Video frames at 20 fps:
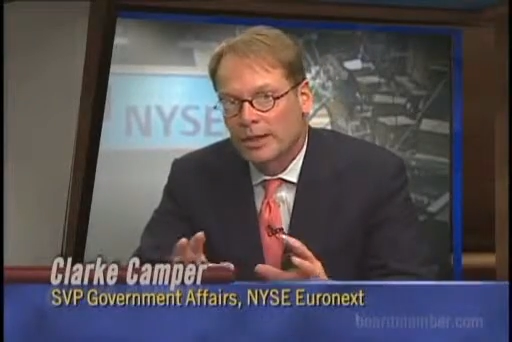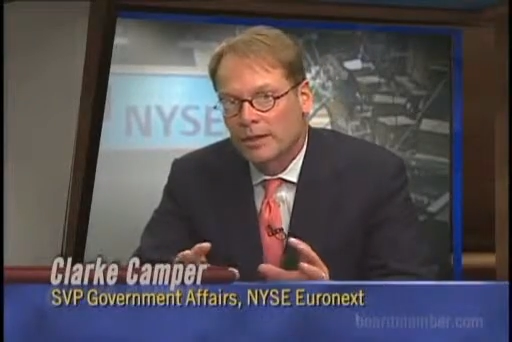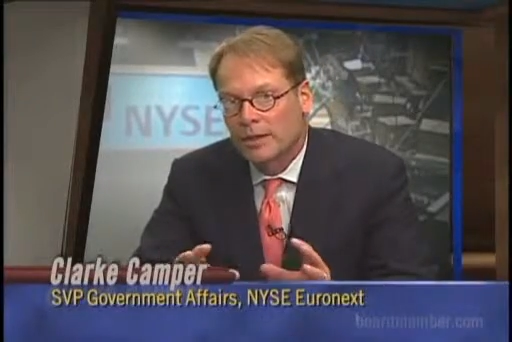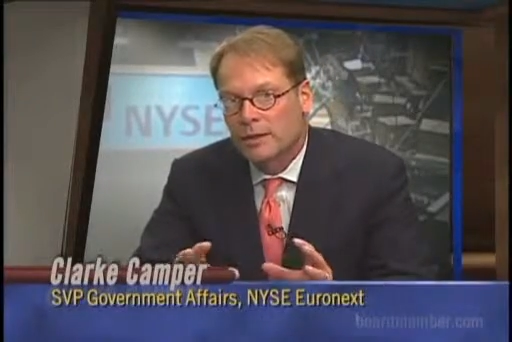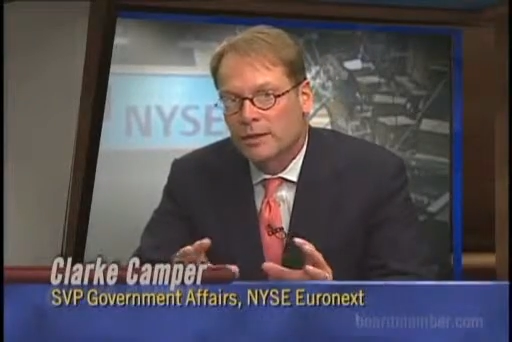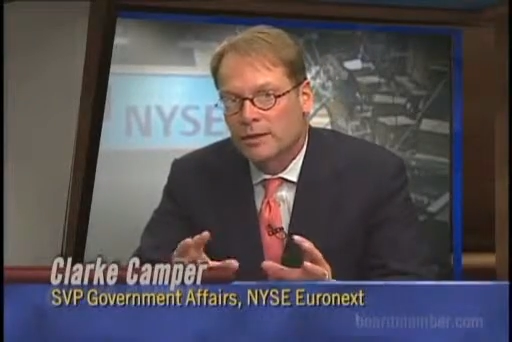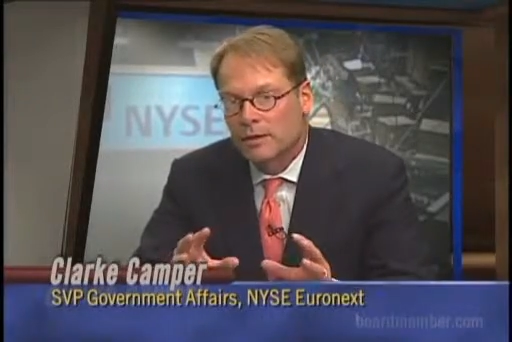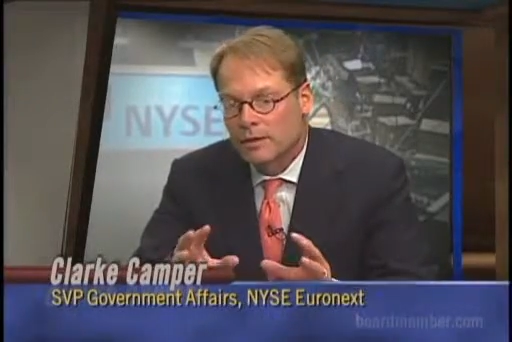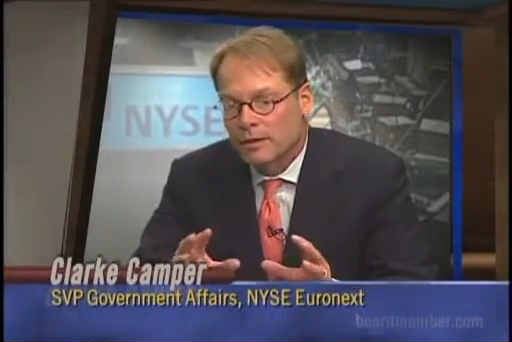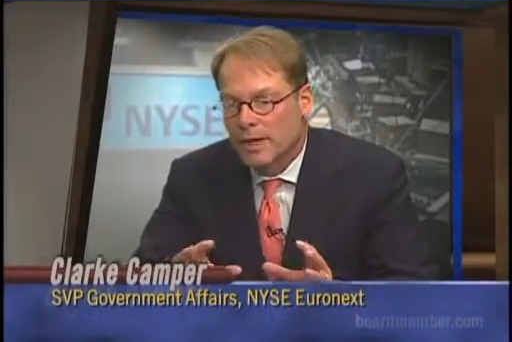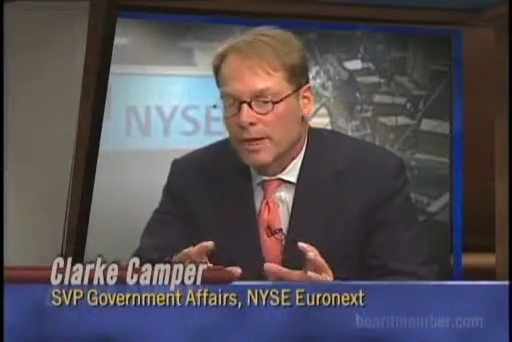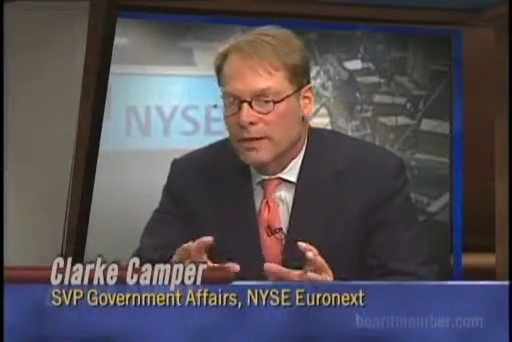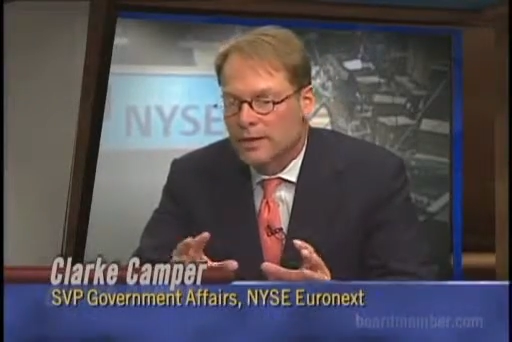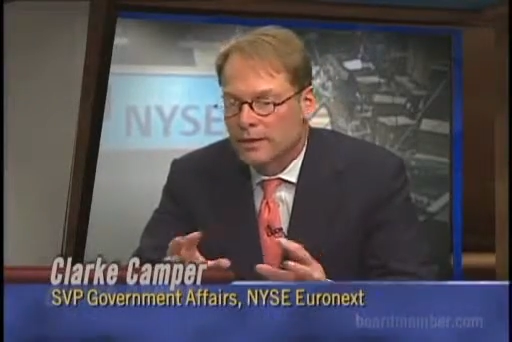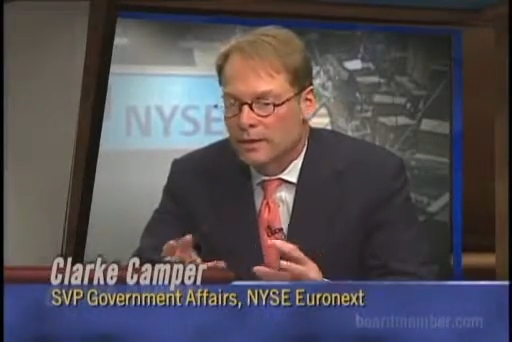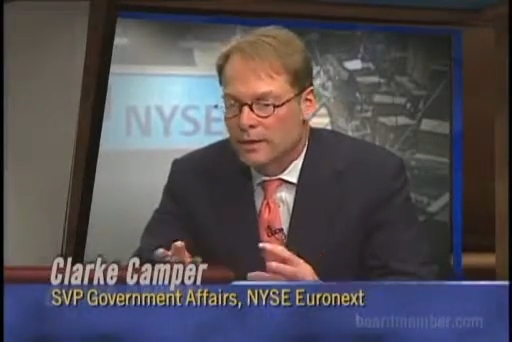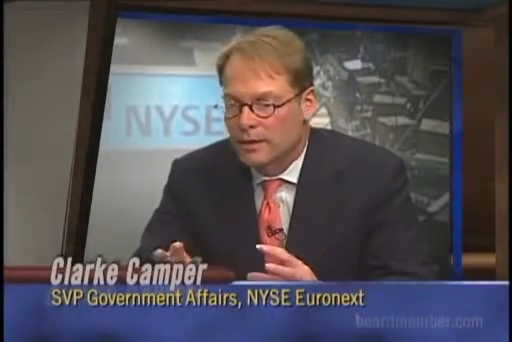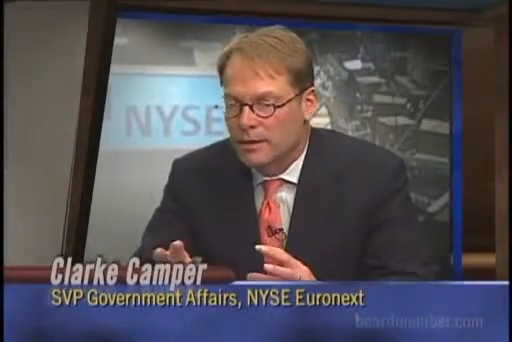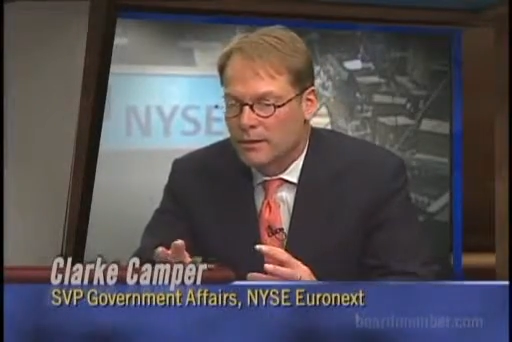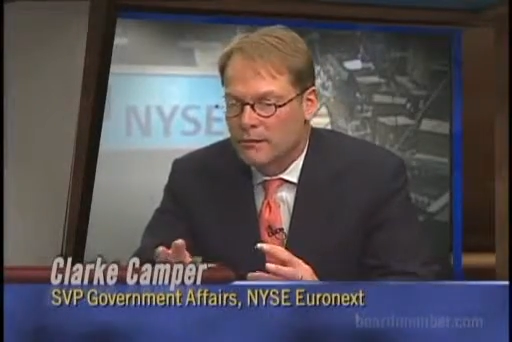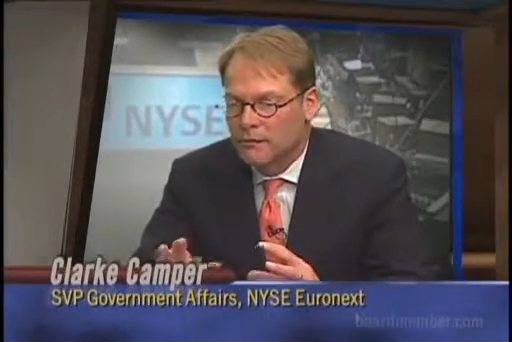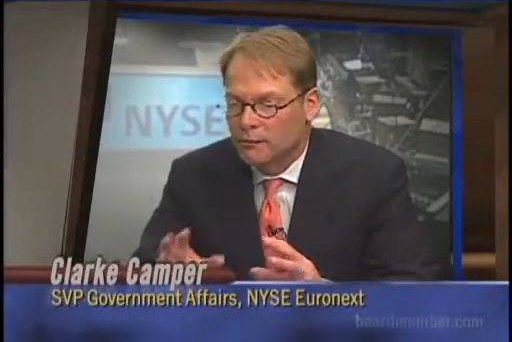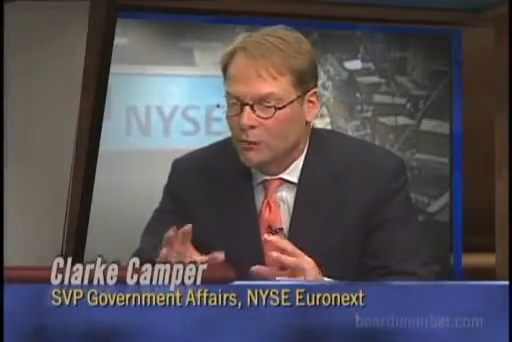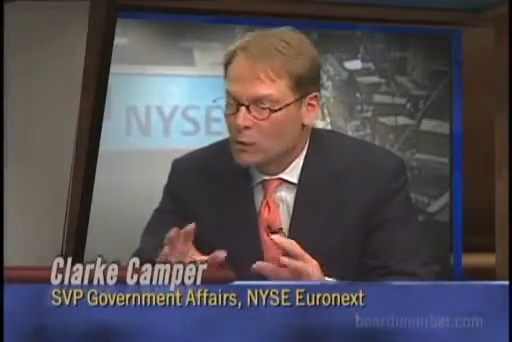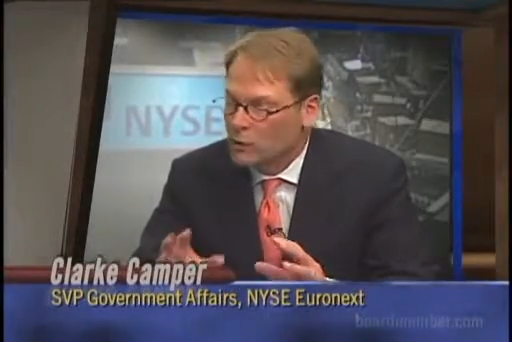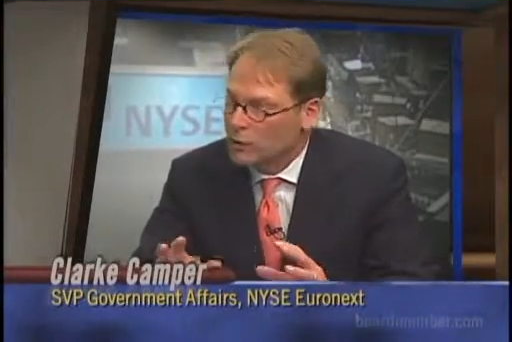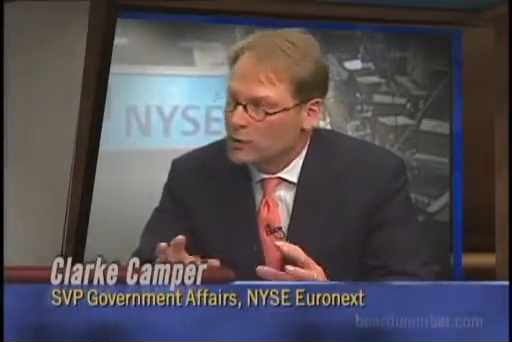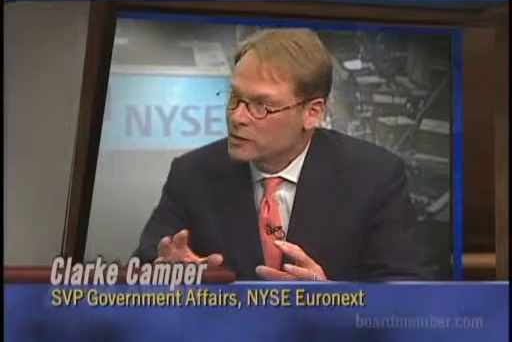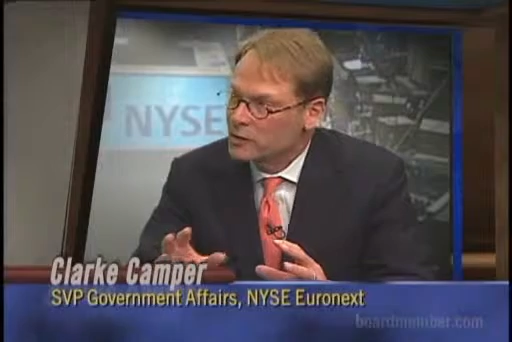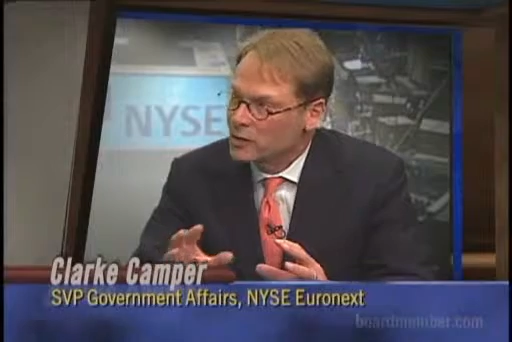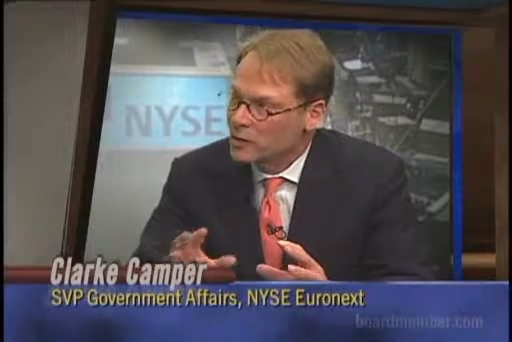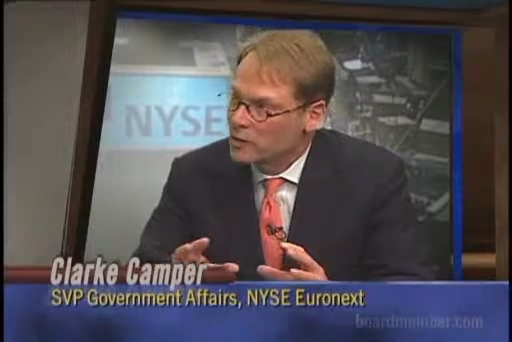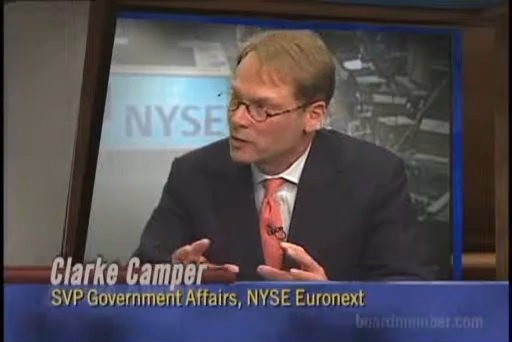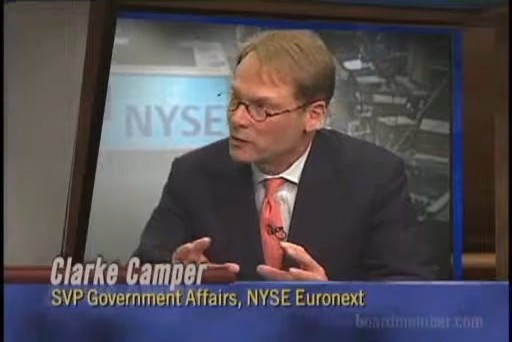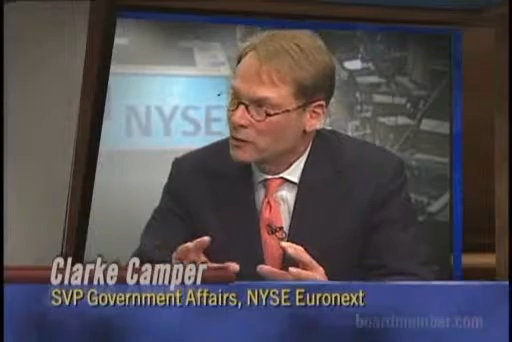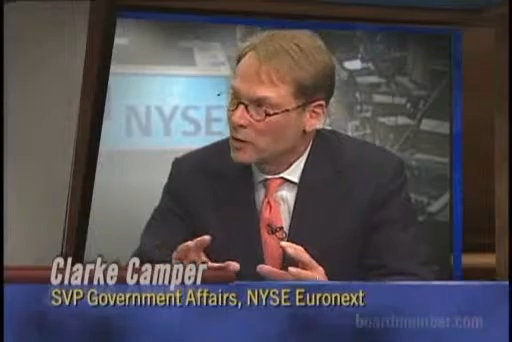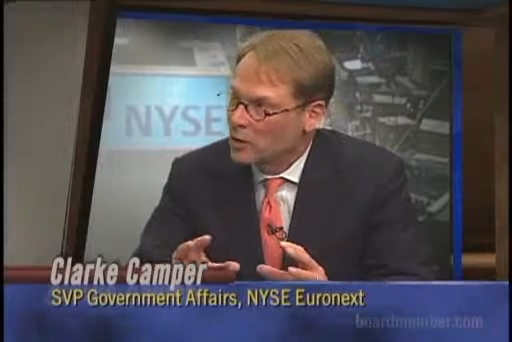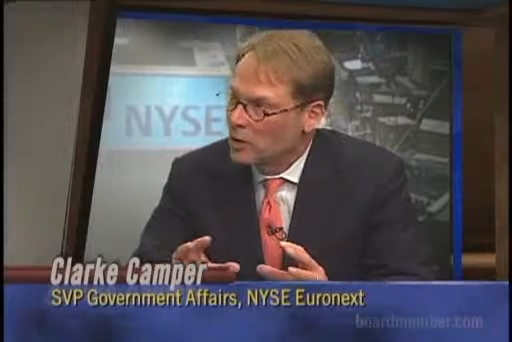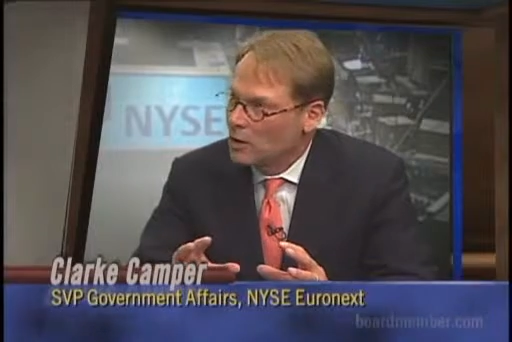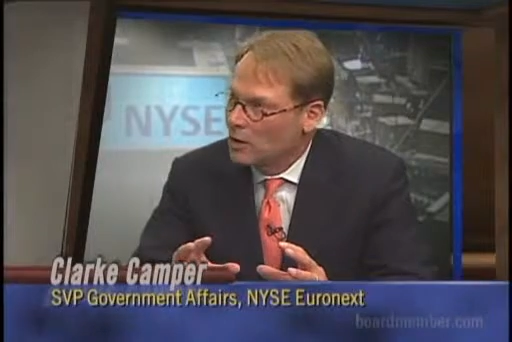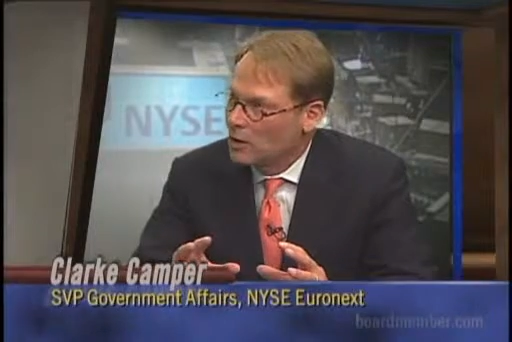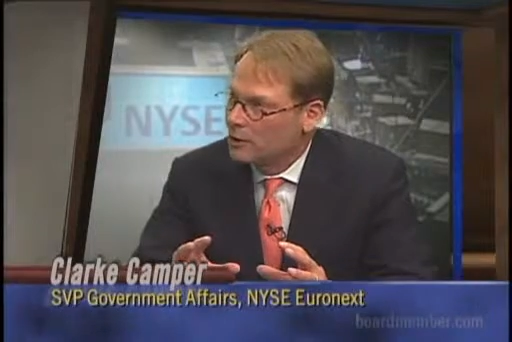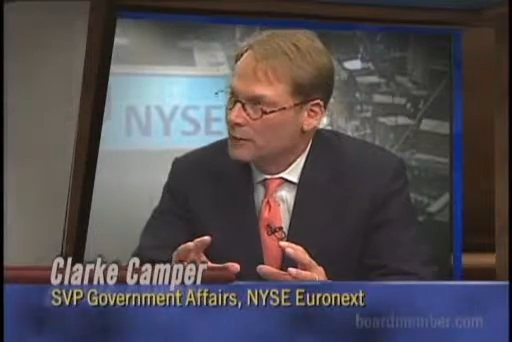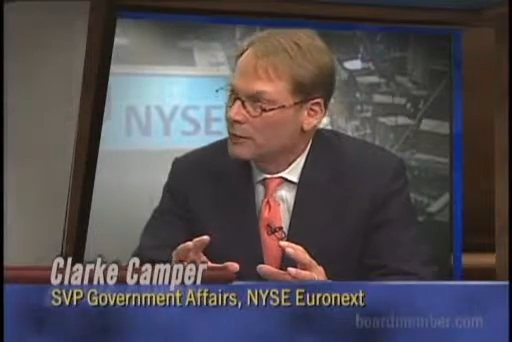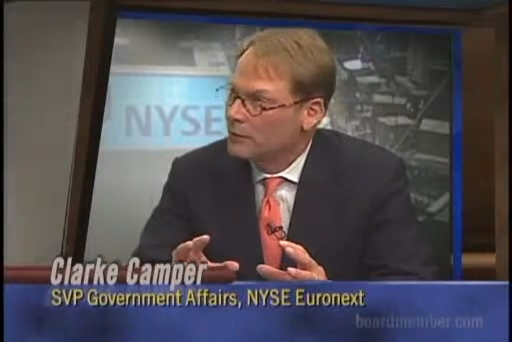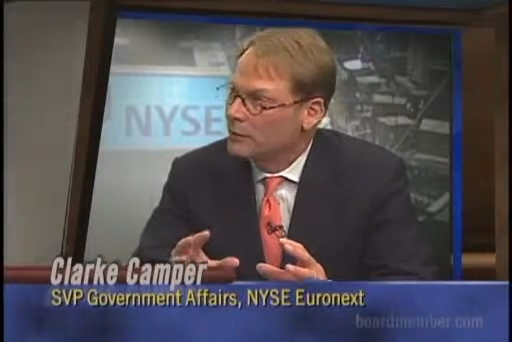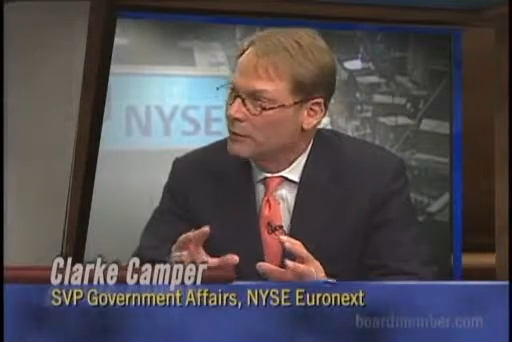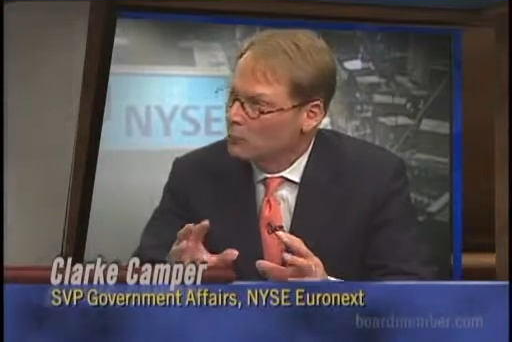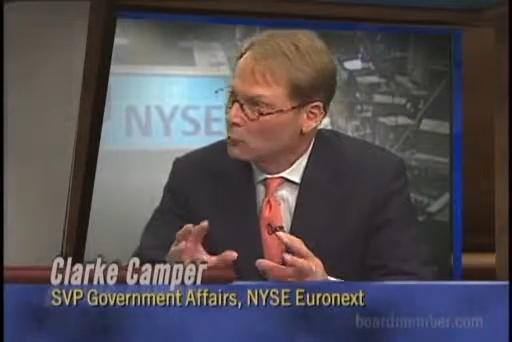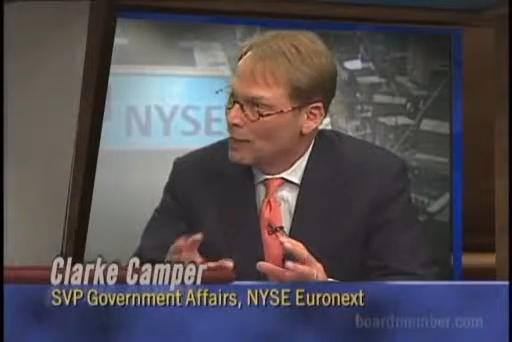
is that the focus is on